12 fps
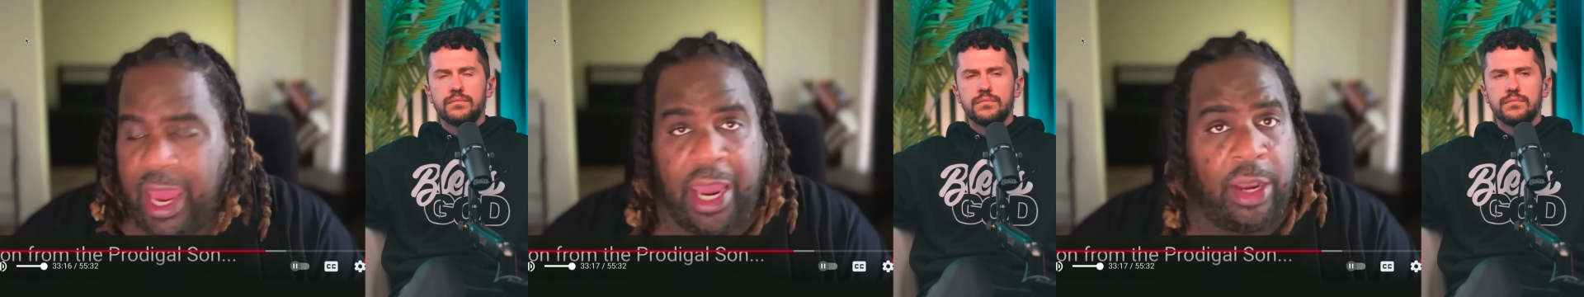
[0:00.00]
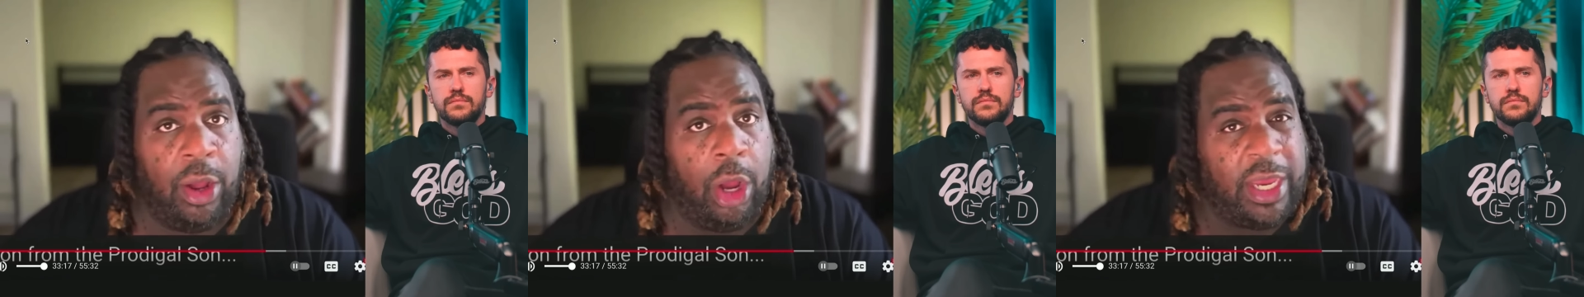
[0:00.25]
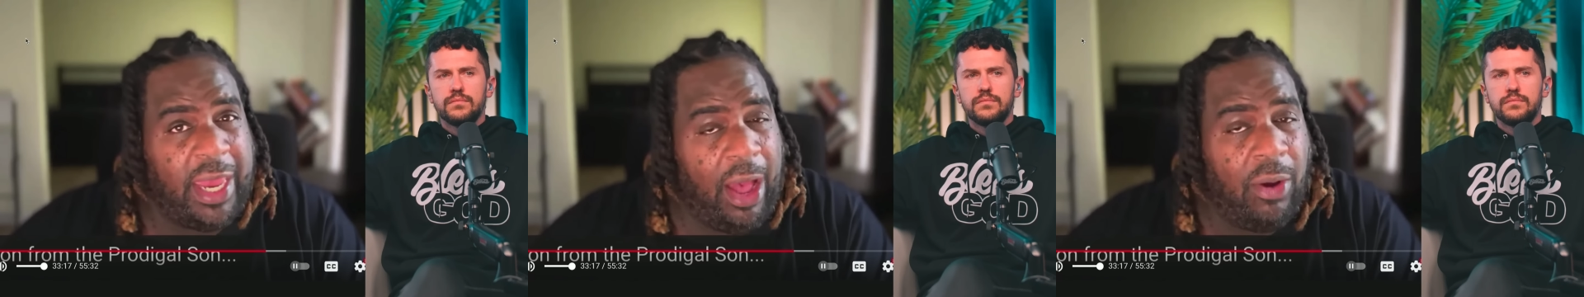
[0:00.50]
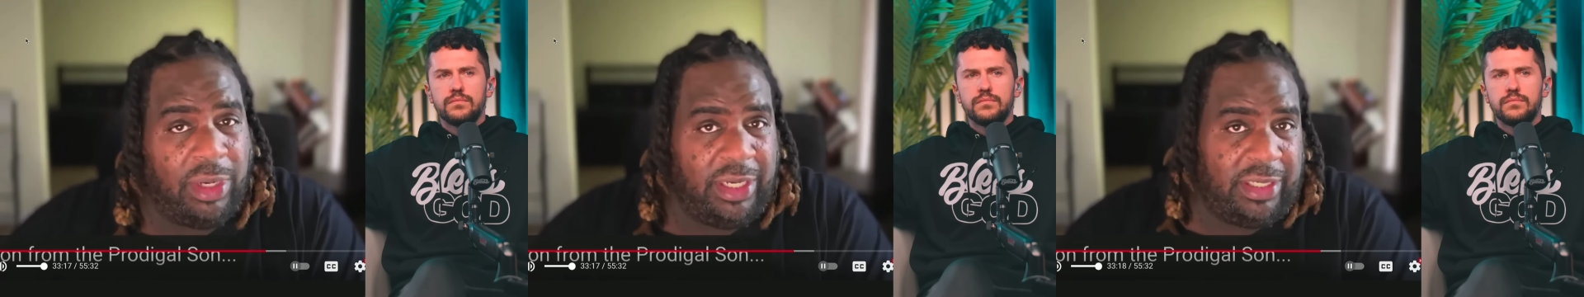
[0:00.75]
Speaker 1: And
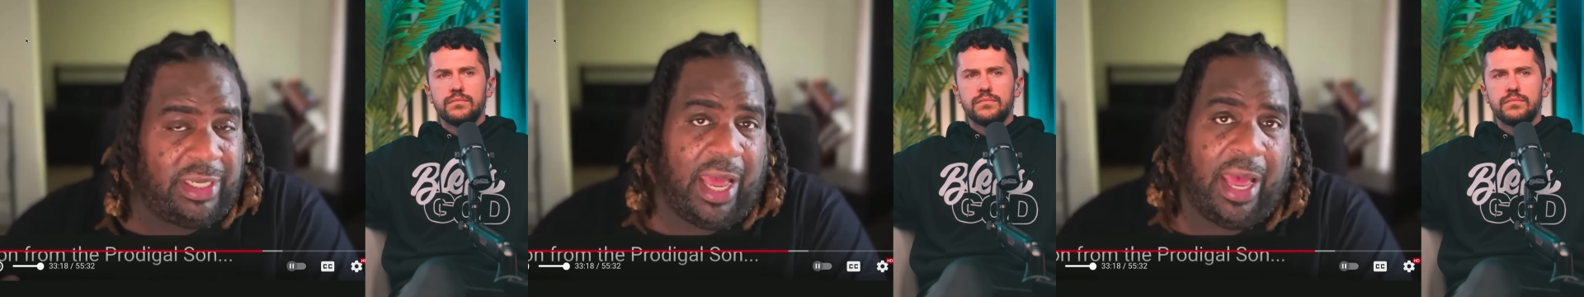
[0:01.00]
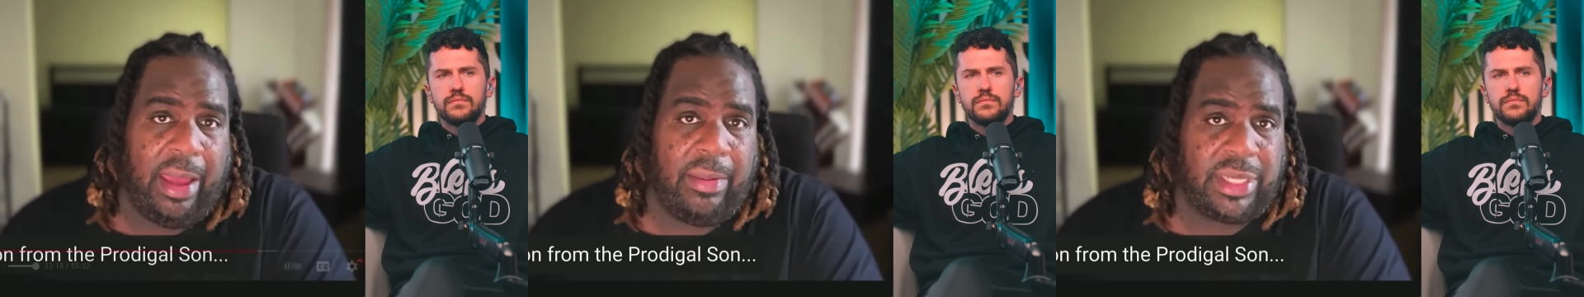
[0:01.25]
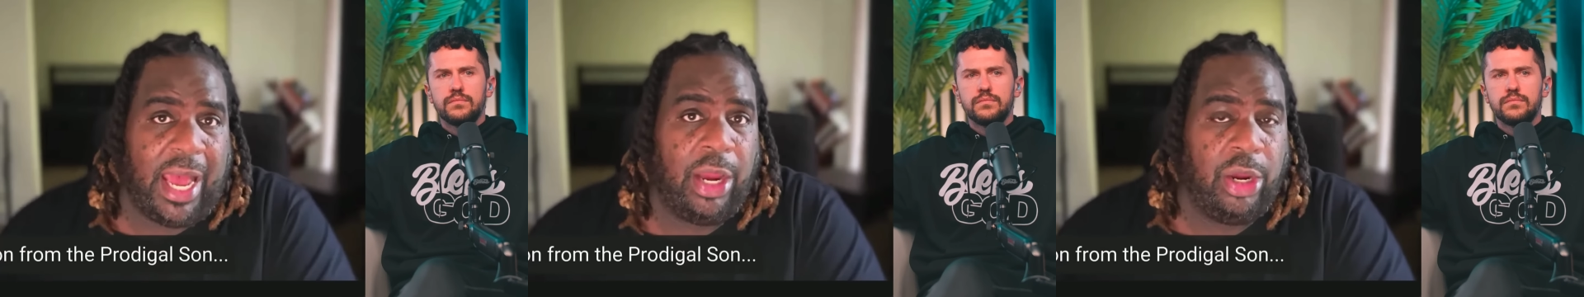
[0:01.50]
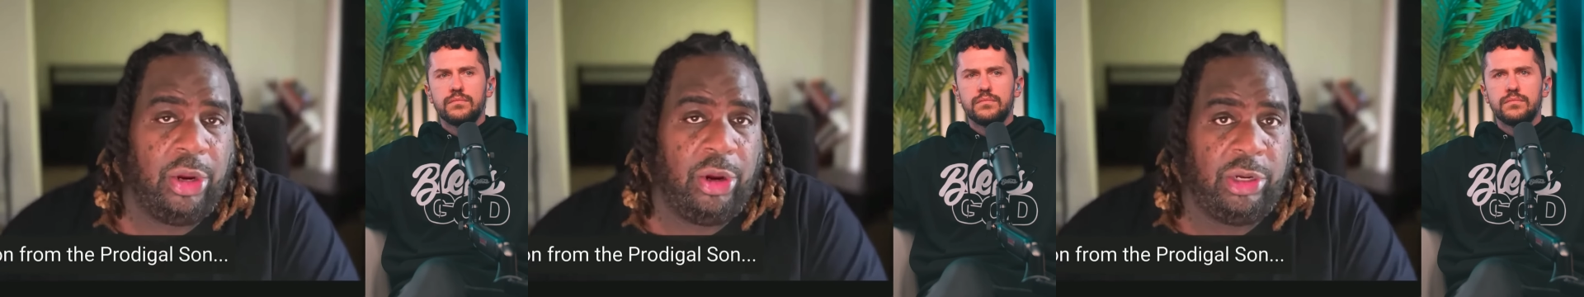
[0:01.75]
countless times
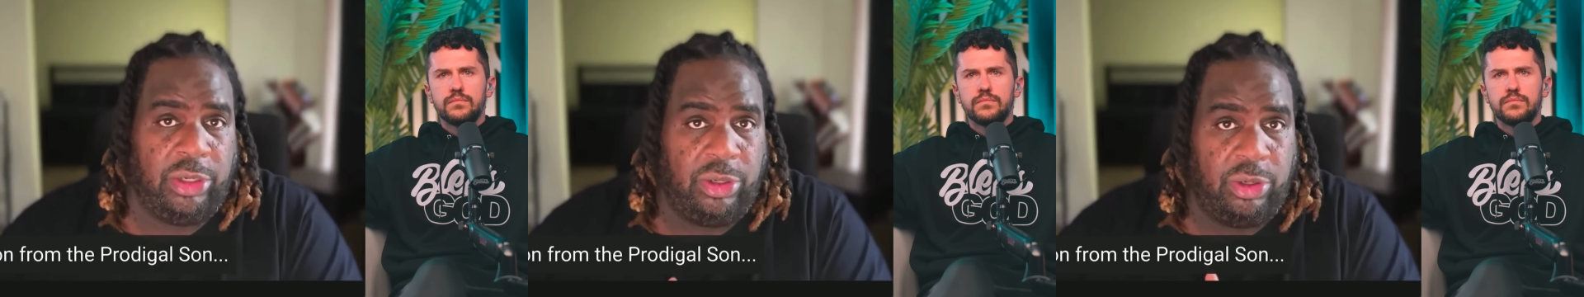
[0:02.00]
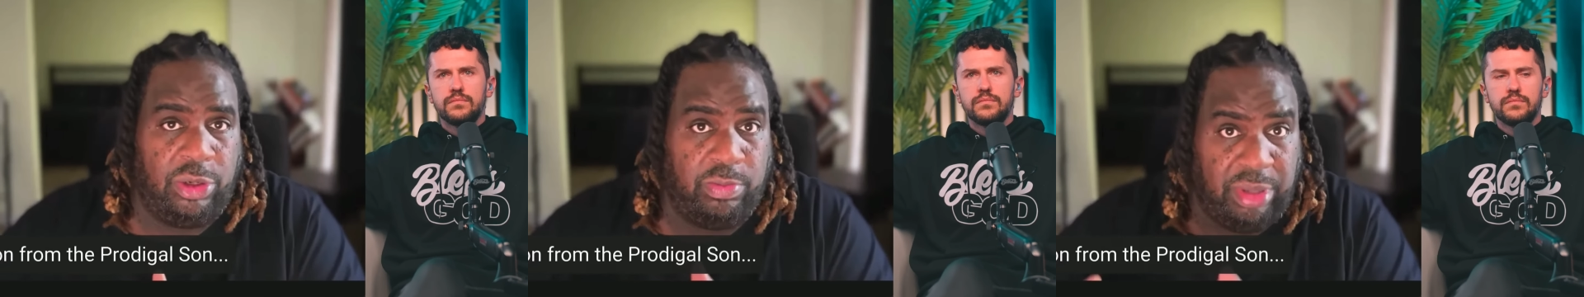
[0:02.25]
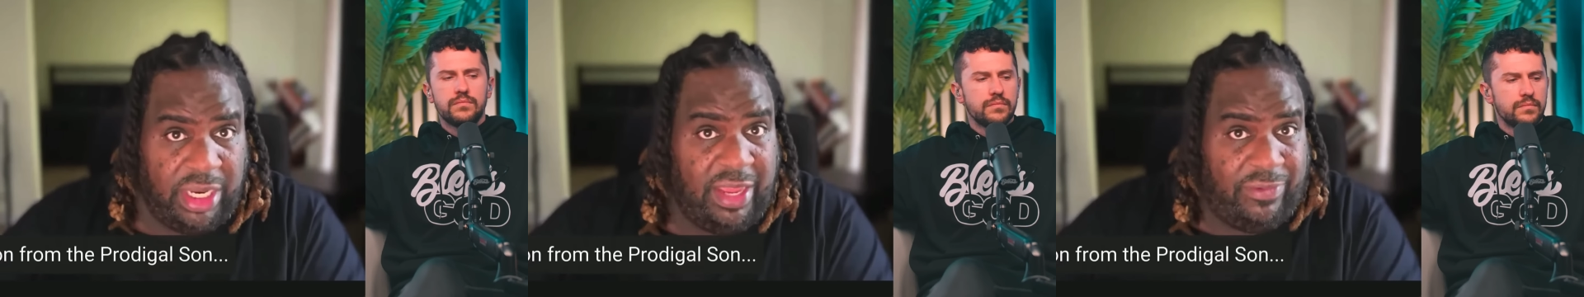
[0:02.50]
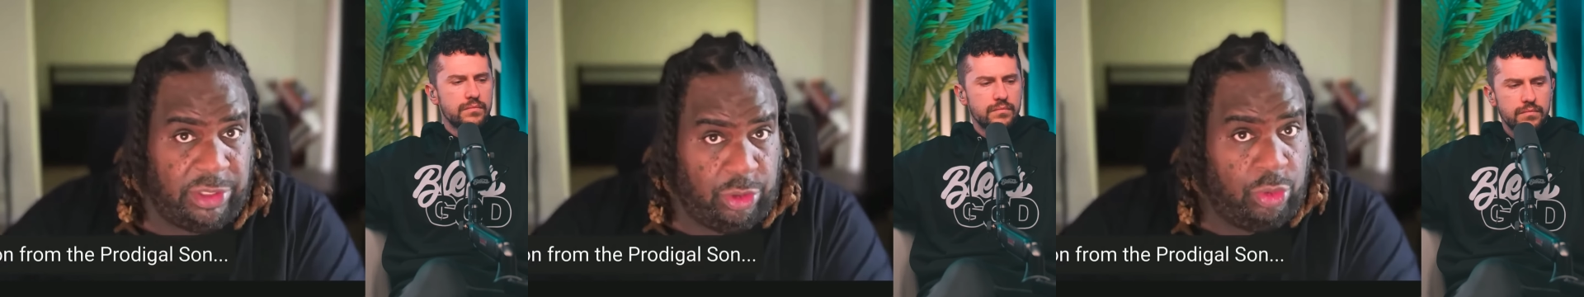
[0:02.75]
I heard
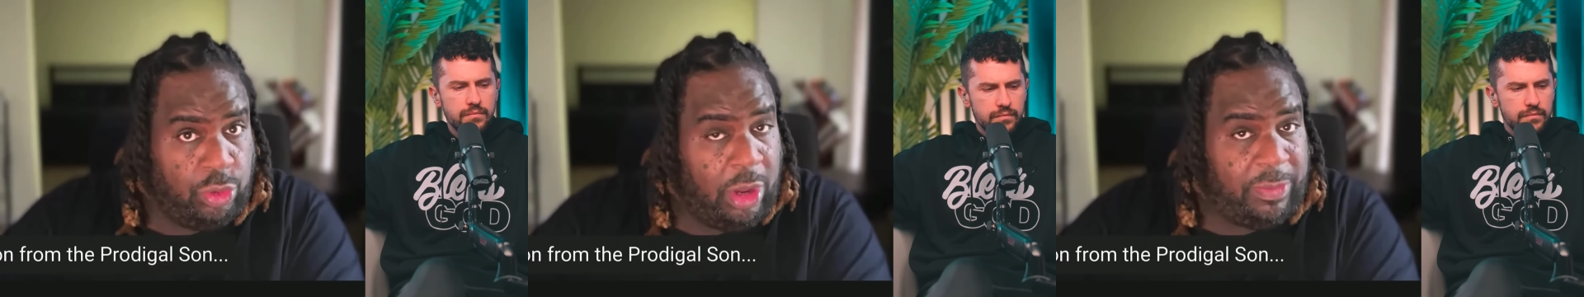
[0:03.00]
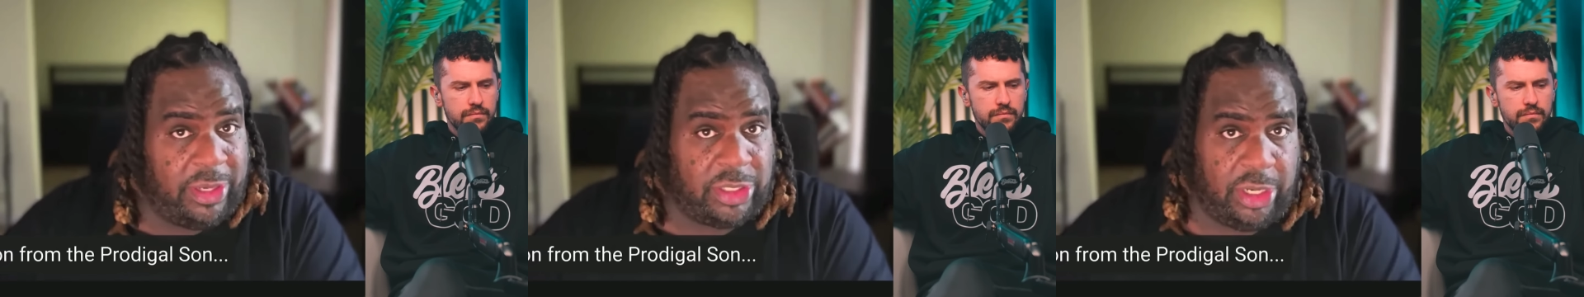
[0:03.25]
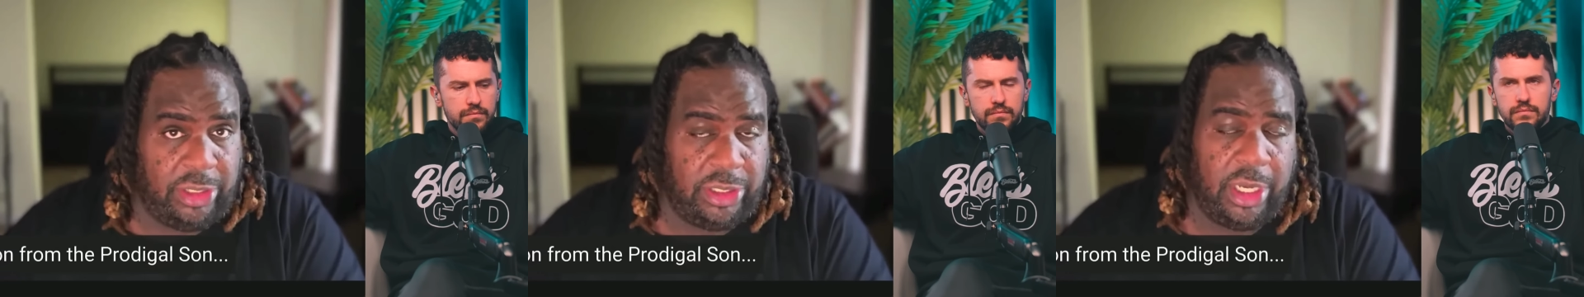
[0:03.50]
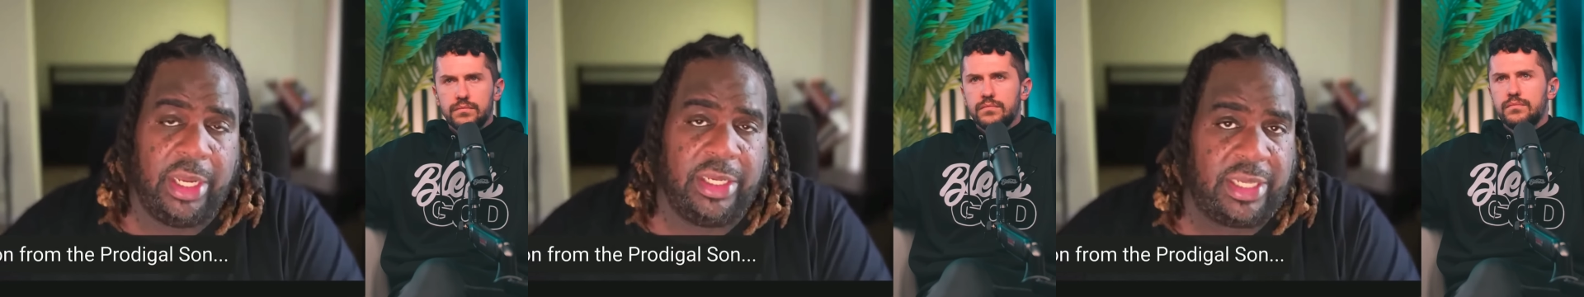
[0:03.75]
believers who grew up in the
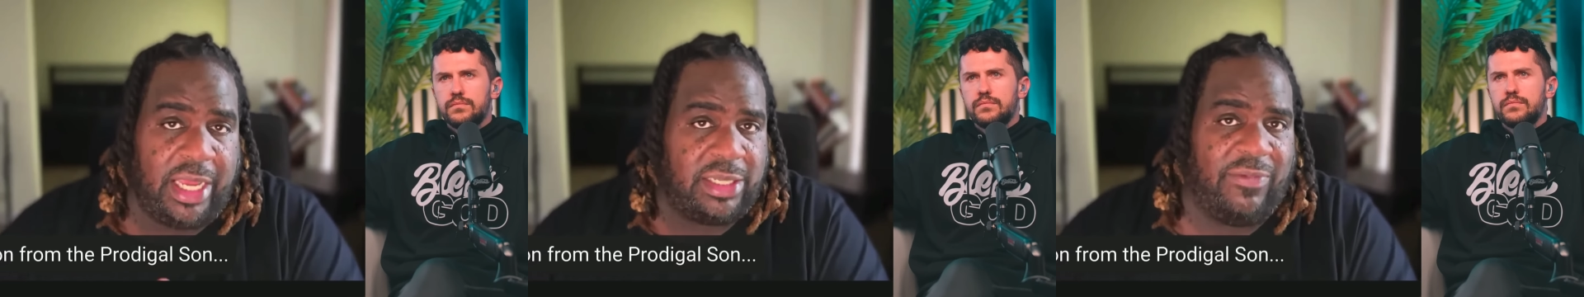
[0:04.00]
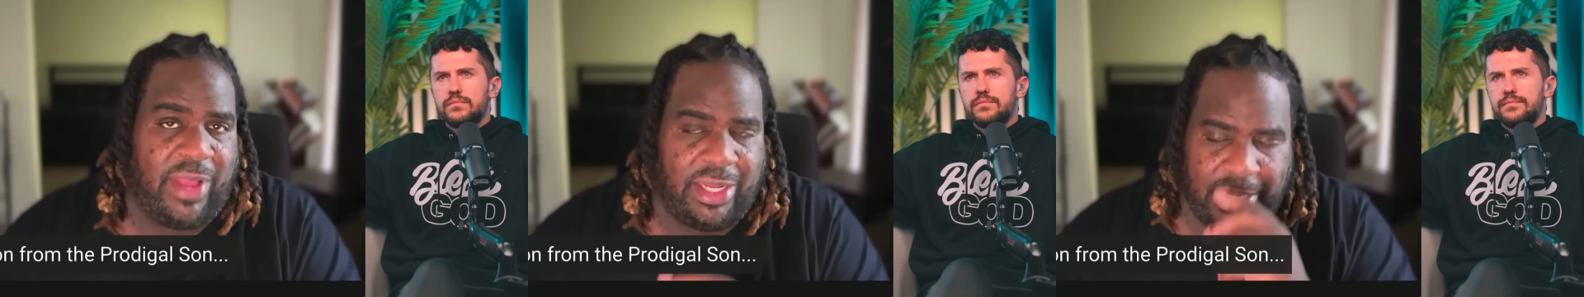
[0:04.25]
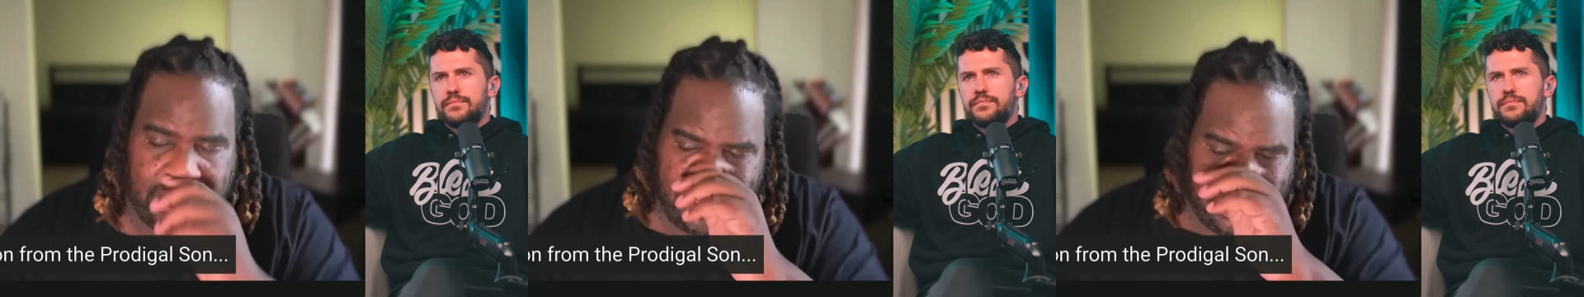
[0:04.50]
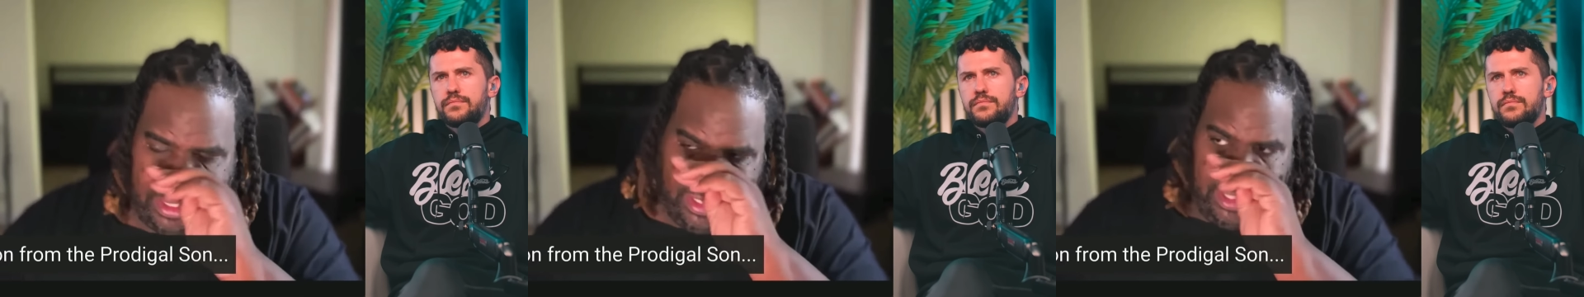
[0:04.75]
church say stuff like
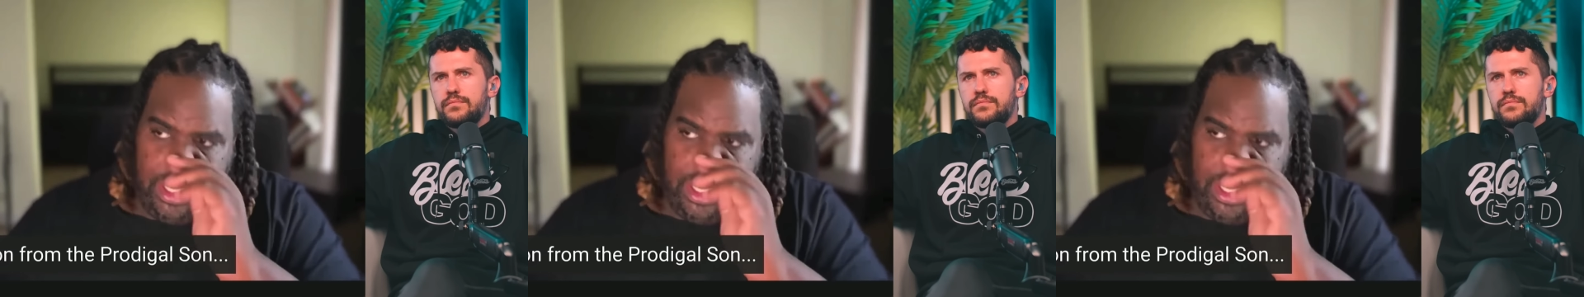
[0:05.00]
this